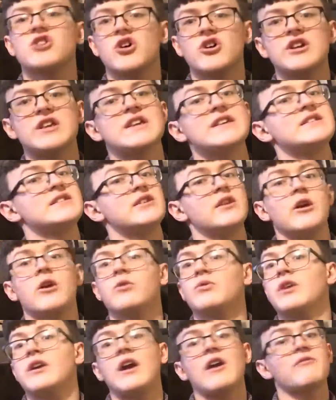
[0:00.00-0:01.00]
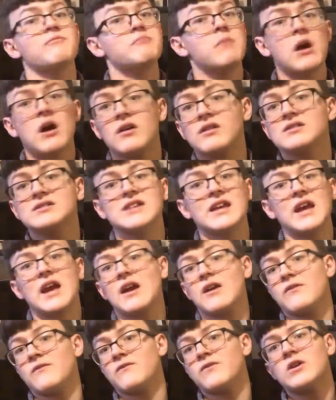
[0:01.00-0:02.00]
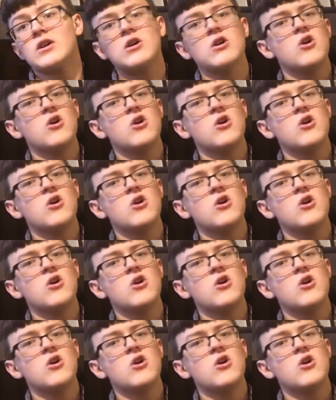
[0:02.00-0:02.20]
hoodies, you know, they have mugs, they have